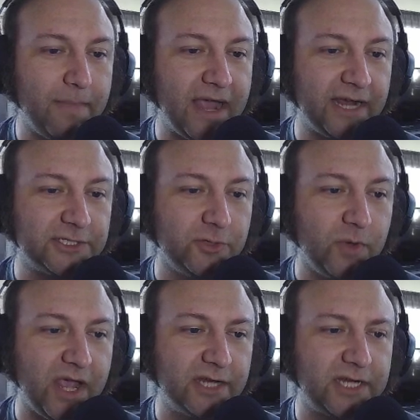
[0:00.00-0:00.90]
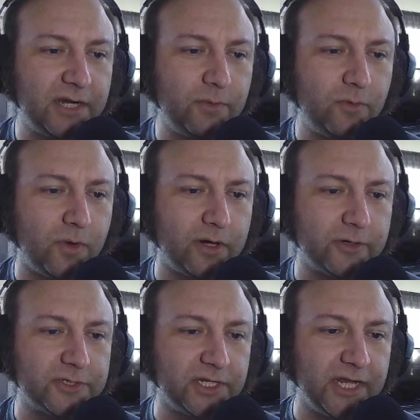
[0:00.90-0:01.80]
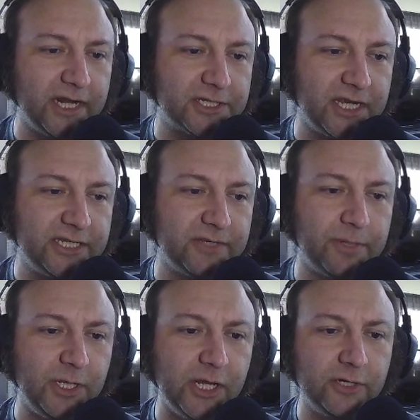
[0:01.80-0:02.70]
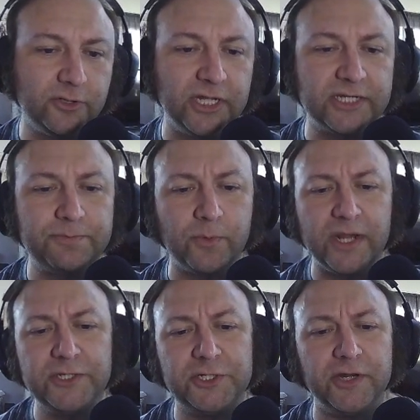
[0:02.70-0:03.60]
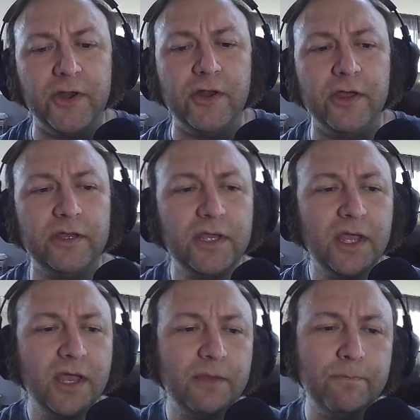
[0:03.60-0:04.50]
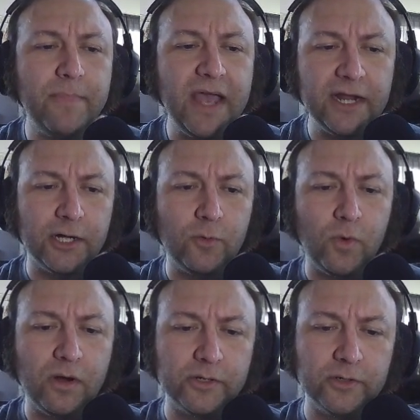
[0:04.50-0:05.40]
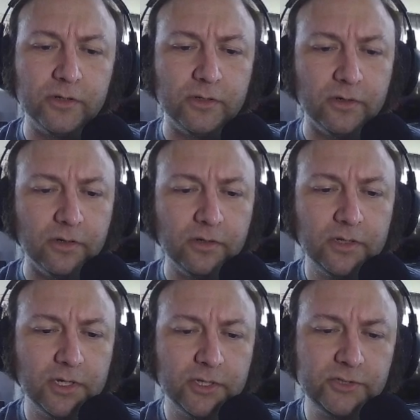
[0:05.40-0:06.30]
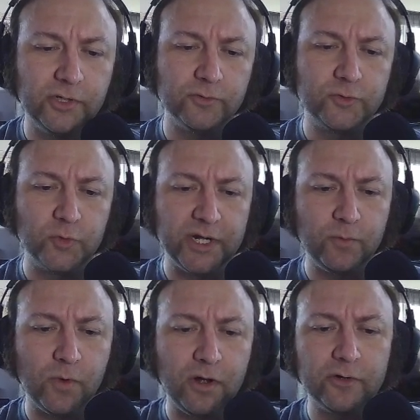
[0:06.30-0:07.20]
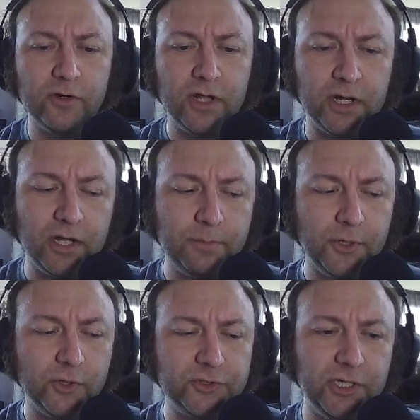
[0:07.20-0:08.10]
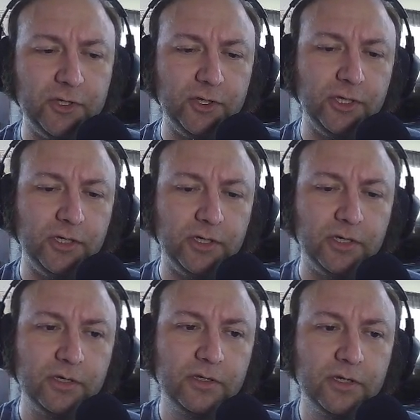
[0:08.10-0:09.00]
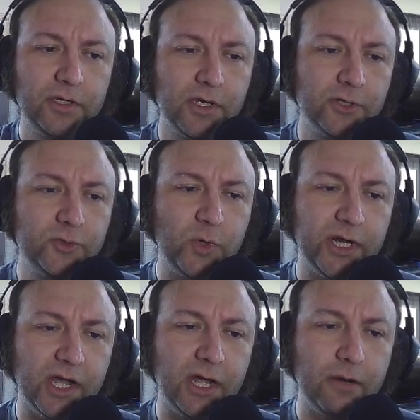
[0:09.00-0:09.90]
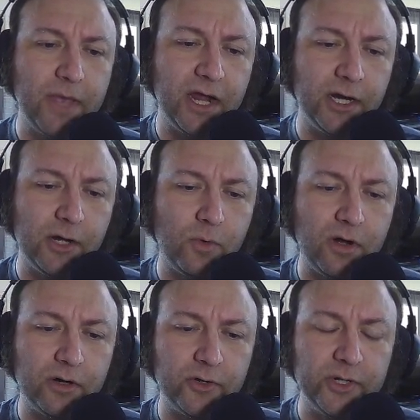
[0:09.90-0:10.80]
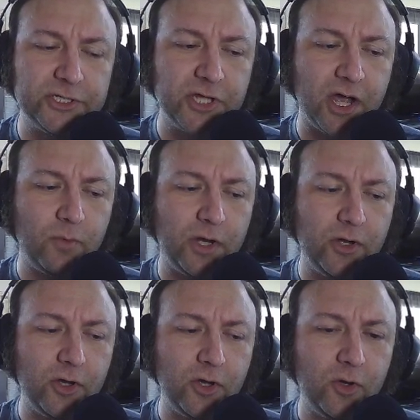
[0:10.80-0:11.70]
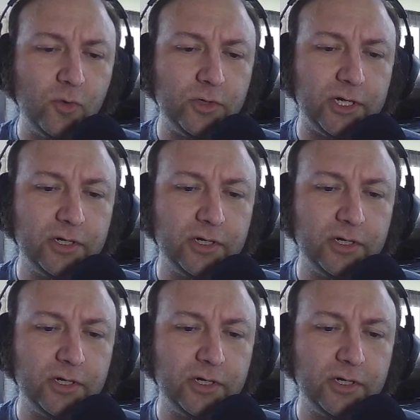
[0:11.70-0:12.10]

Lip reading: MAGA's new anti-woke water is the latest taste of political desperation. MAGA water. Don't drink water like a pussy. Drink our MAGA water. It's not woke.